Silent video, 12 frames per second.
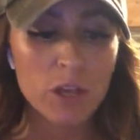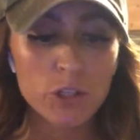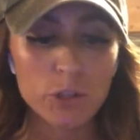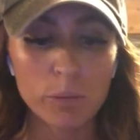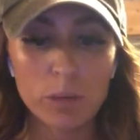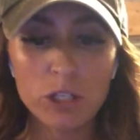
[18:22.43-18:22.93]

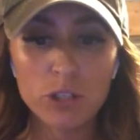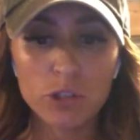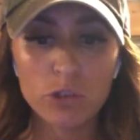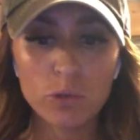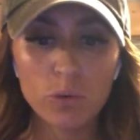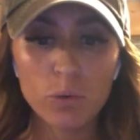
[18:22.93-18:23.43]
So I'm going to
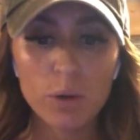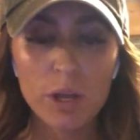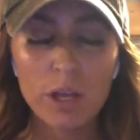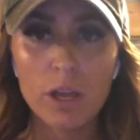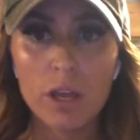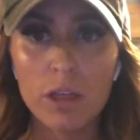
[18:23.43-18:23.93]
do
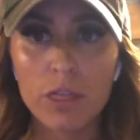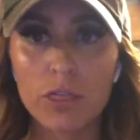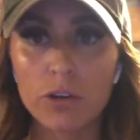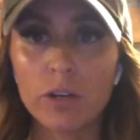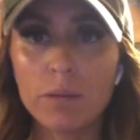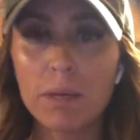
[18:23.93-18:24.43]

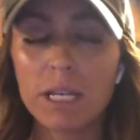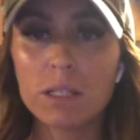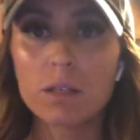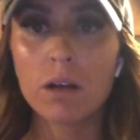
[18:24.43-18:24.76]
30 minutes